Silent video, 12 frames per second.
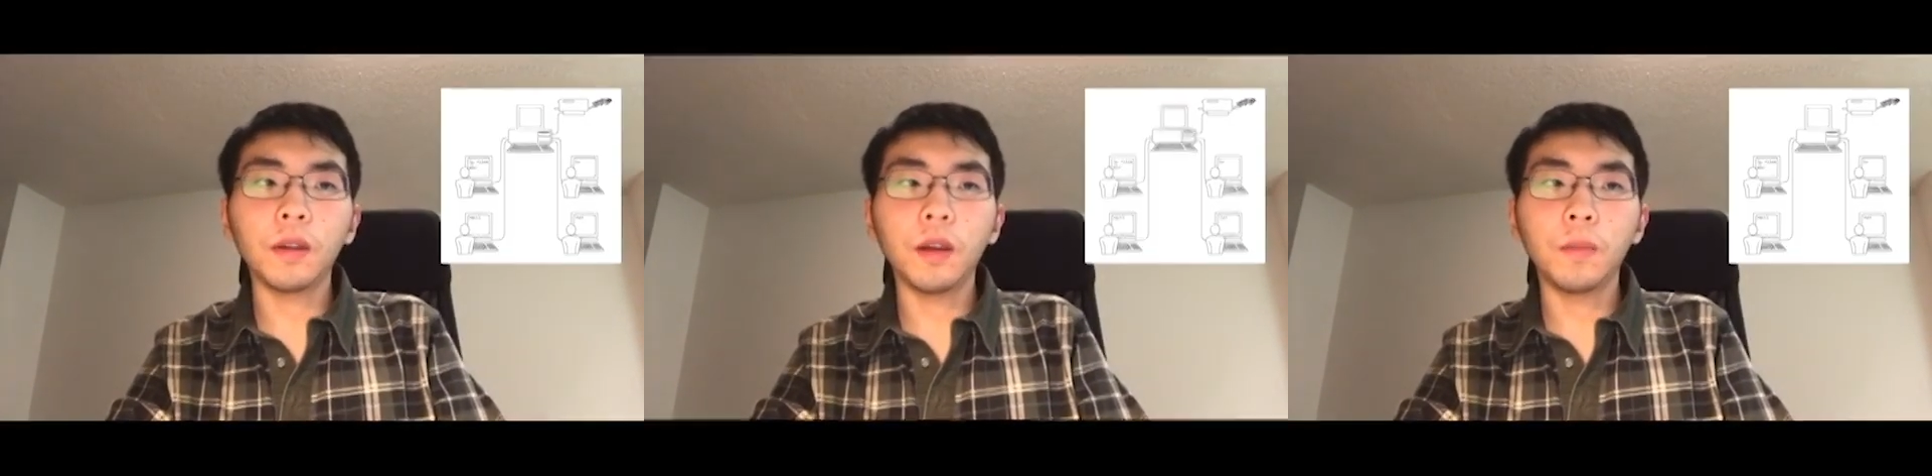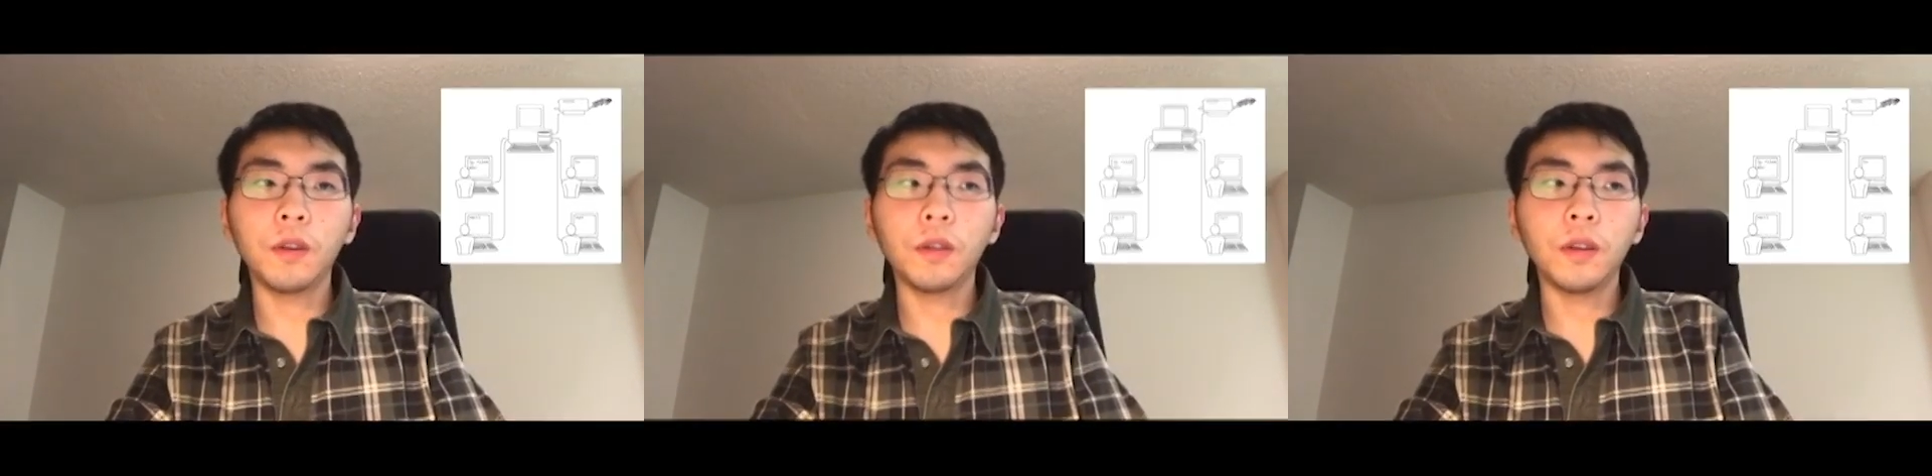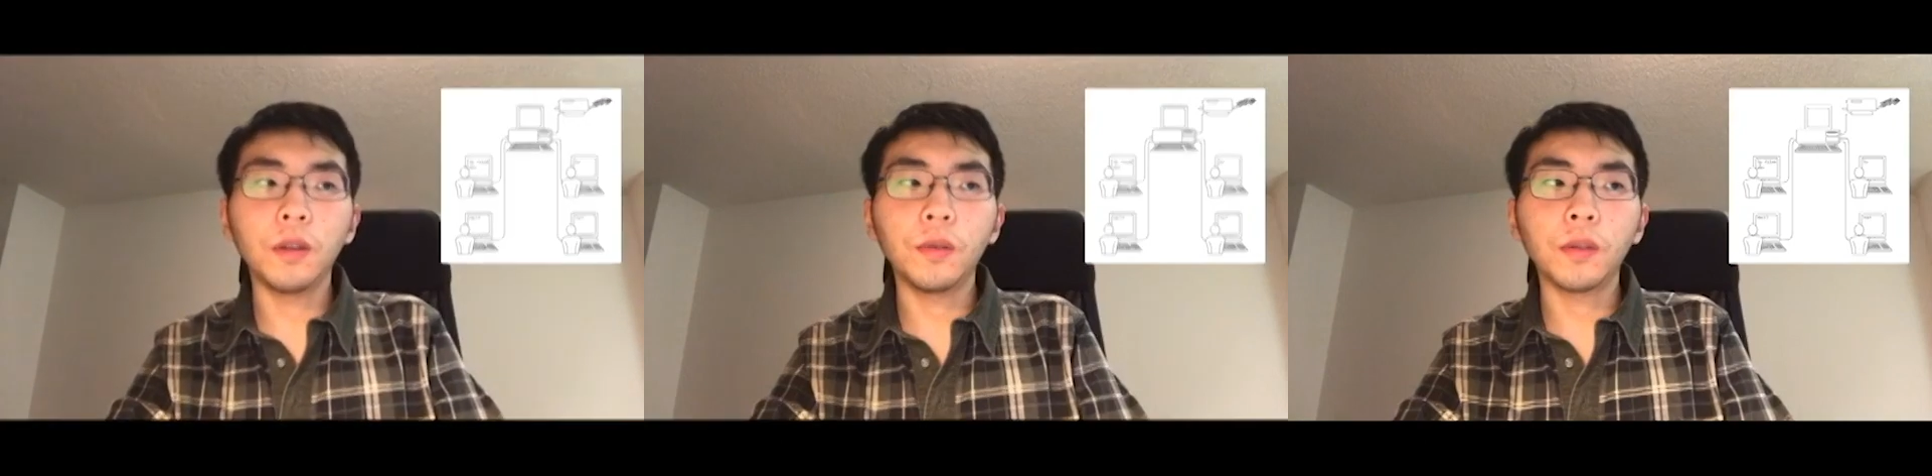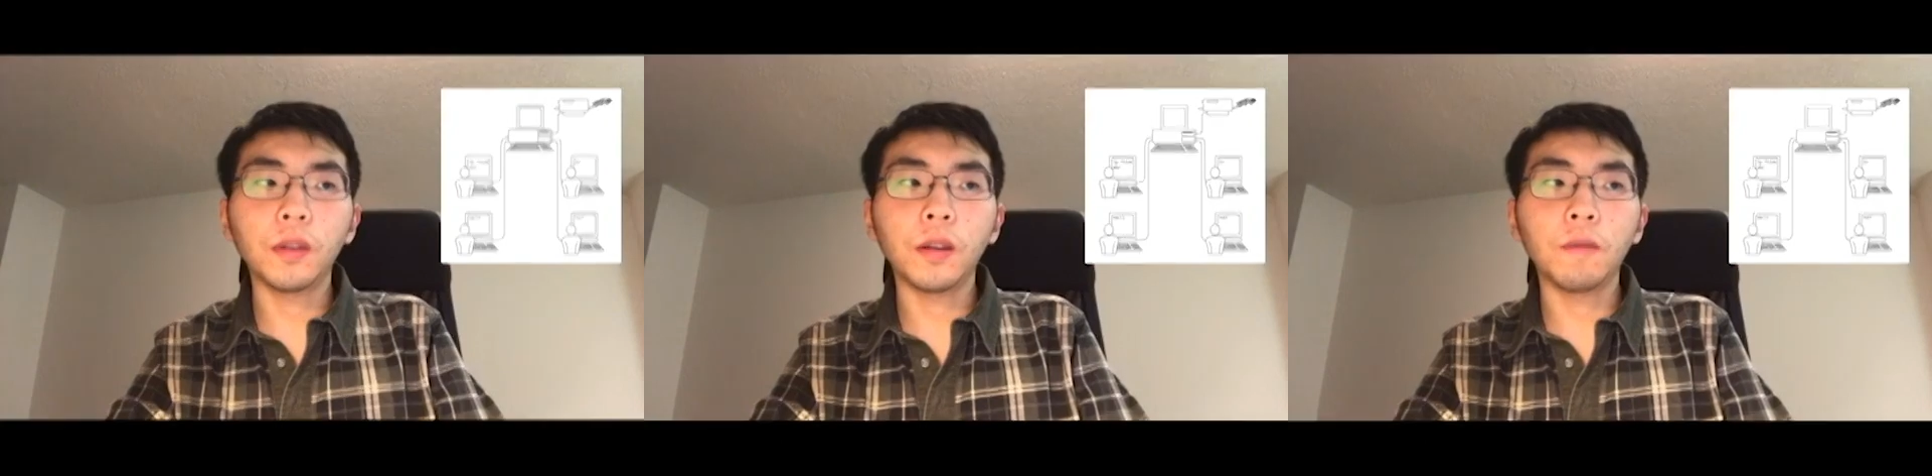a
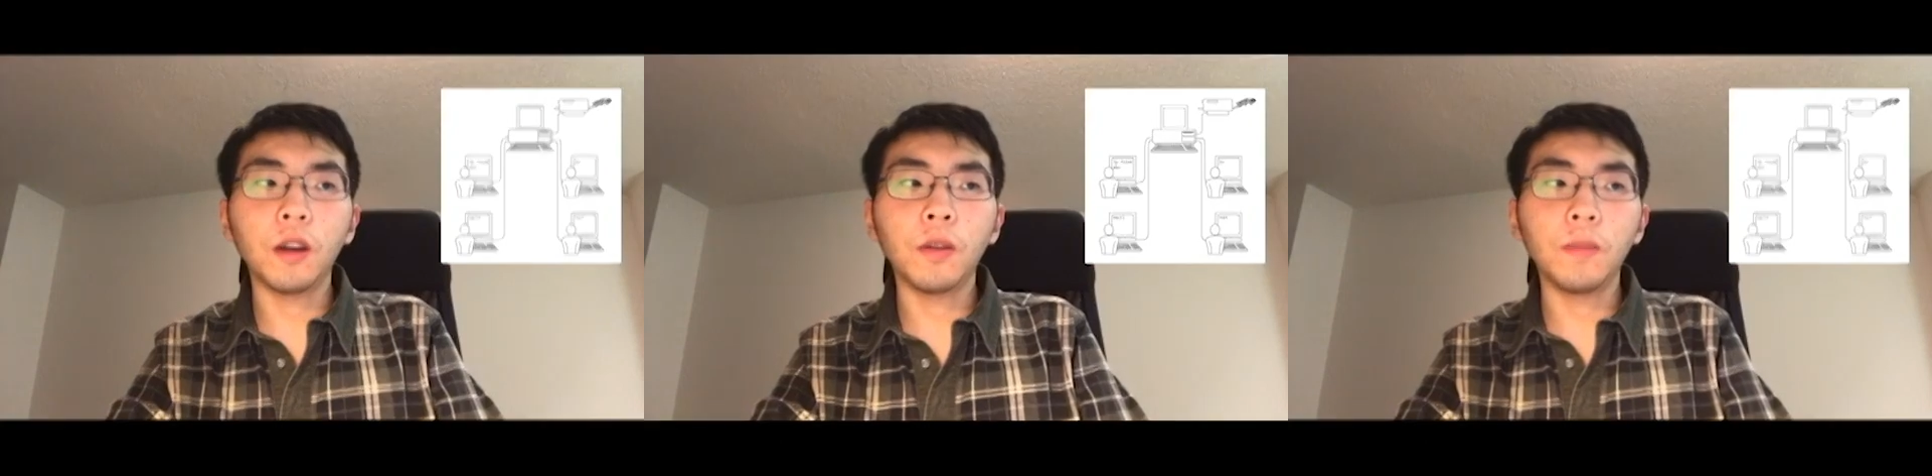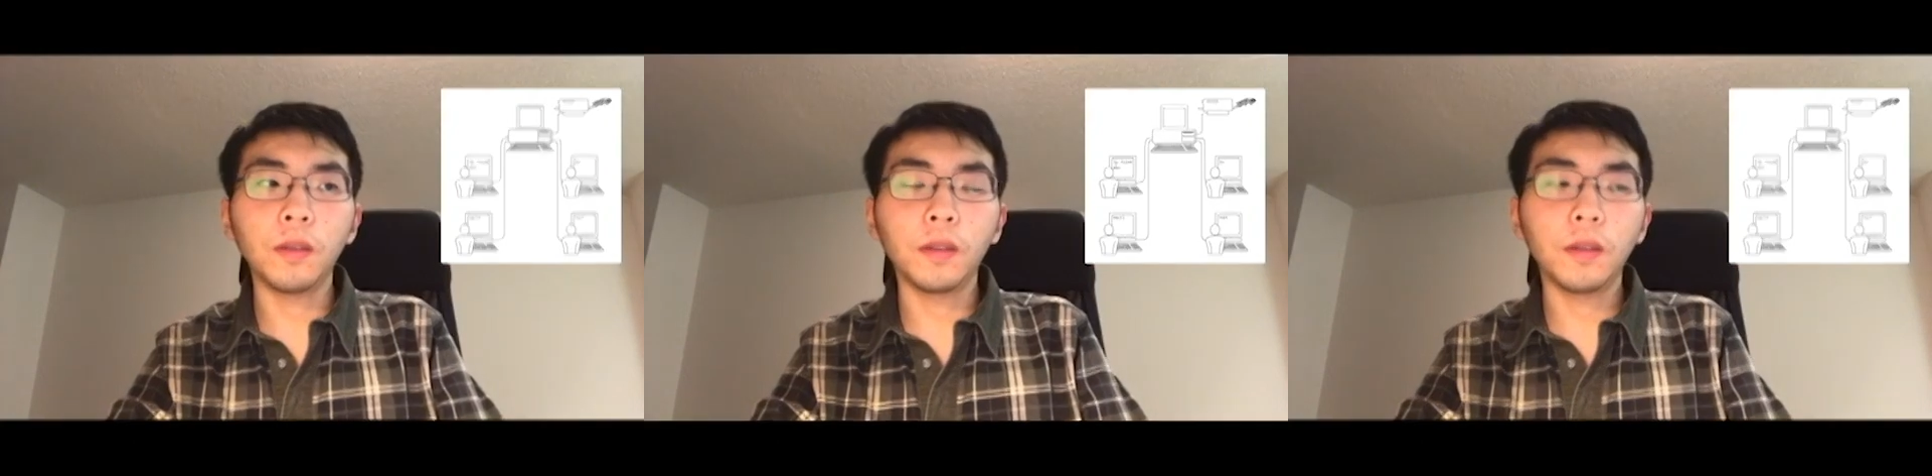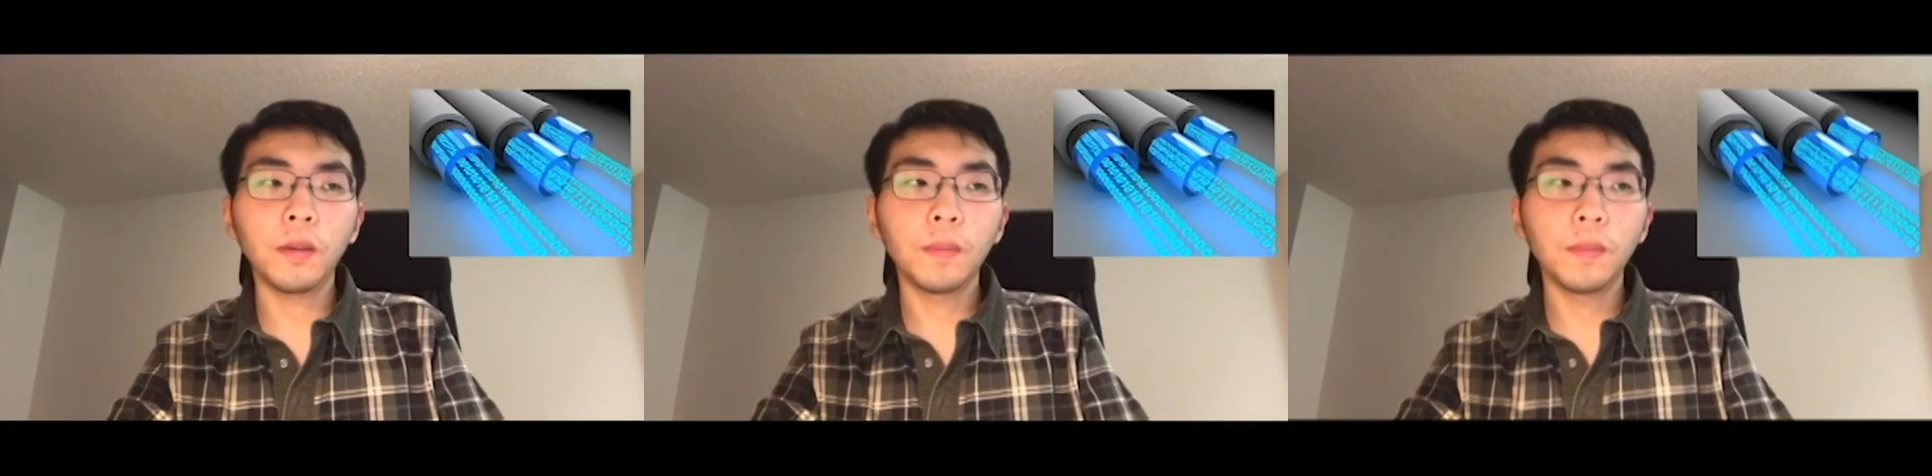multi-user environment,